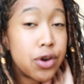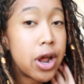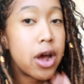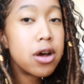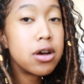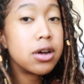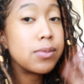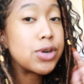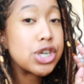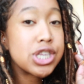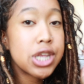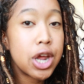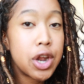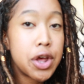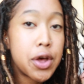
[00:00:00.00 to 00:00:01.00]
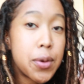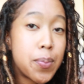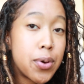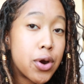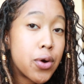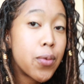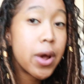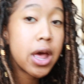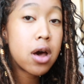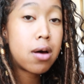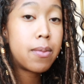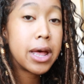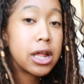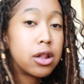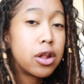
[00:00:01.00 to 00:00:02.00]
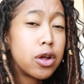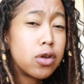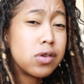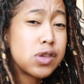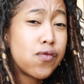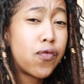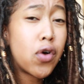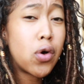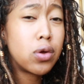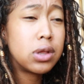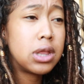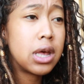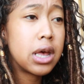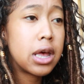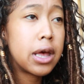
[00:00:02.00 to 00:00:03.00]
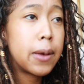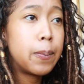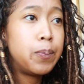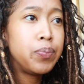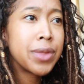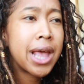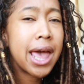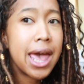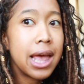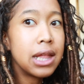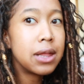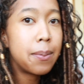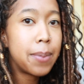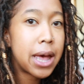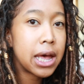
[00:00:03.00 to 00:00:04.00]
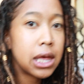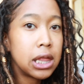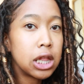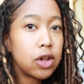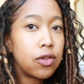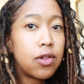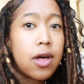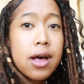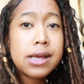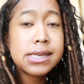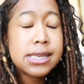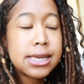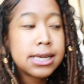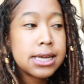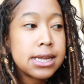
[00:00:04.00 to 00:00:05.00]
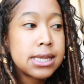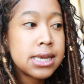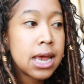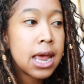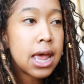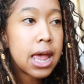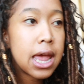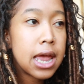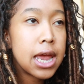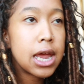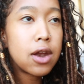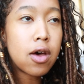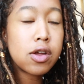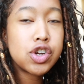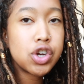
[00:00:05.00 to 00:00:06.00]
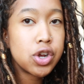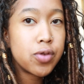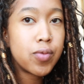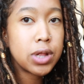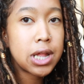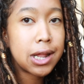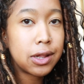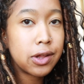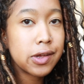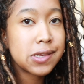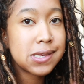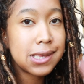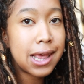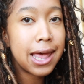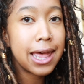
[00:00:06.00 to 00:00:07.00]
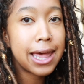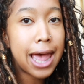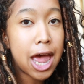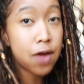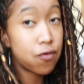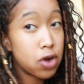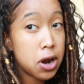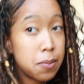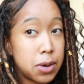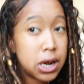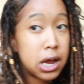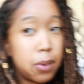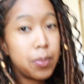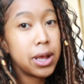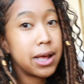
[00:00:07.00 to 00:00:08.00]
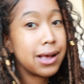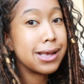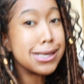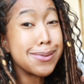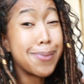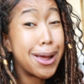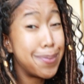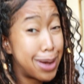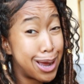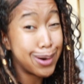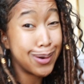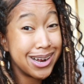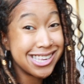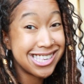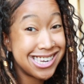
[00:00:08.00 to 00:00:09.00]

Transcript: now I'm just gonna put away all my clothes, fold them, hang them back in the closet, and I'll show you what that looks like after I'm done because my battery's